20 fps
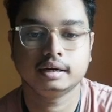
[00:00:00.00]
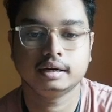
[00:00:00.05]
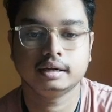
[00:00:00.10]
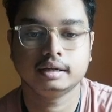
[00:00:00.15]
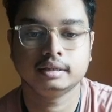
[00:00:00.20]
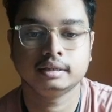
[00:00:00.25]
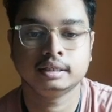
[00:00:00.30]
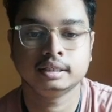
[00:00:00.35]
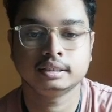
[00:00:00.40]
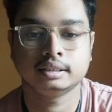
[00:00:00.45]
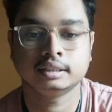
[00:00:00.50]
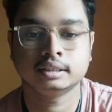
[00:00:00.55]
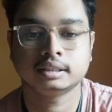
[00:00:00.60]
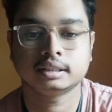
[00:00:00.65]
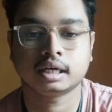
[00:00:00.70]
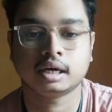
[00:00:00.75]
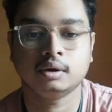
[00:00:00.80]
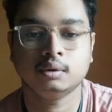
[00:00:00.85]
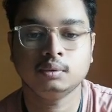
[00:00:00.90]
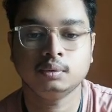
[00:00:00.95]
this is
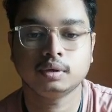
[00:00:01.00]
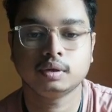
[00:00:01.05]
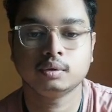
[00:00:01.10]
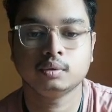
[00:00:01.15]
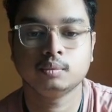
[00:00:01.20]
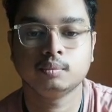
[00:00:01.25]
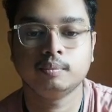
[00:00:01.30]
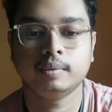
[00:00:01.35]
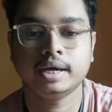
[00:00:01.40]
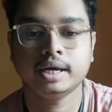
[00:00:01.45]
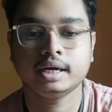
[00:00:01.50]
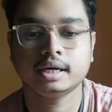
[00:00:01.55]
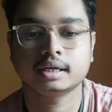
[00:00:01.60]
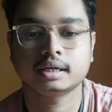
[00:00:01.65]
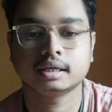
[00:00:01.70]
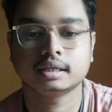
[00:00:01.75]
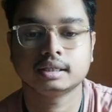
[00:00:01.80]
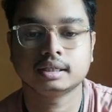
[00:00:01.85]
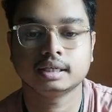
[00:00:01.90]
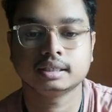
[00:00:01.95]
how you make
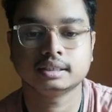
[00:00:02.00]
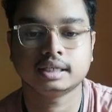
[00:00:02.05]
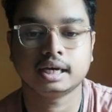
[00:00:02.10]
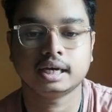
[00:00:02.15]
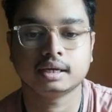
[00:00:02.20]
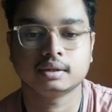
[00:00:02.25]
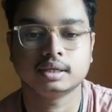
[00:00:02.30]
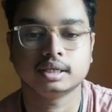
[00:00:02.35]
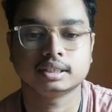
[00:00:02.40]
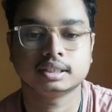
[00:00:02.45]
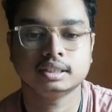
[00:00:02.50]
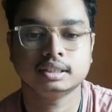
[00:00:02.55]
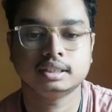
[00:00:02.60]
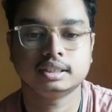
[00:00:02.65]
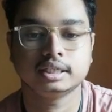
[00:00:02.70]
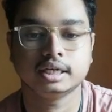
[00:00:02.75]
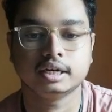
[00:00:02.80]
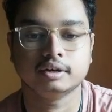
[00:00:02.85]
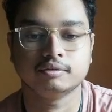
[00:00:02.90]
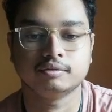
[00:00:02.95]
the cyclohexane
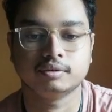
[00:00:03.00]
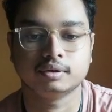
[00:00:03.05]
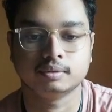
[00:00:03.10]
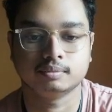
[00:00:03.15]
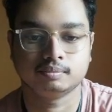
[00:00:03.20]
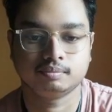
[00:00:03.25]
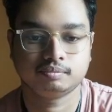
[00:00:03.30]
chair form.